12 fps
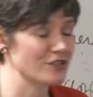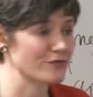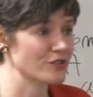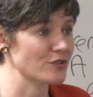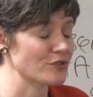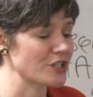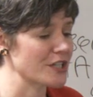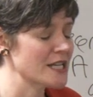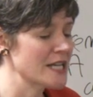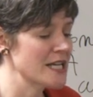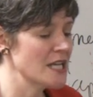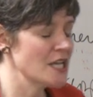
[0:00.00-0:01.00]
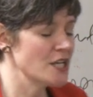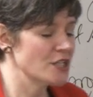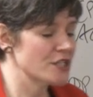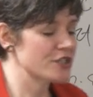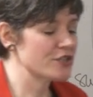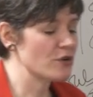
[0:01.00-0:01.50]
Nova Scotia.
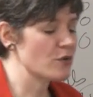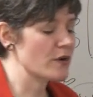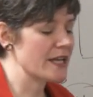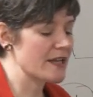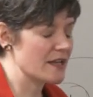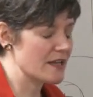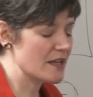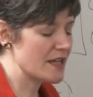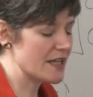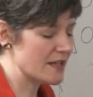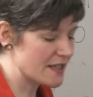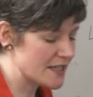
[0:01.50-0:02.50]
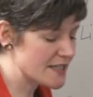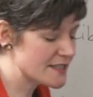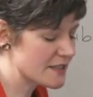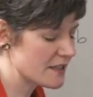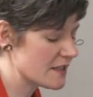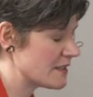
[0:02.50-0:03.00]
So it is,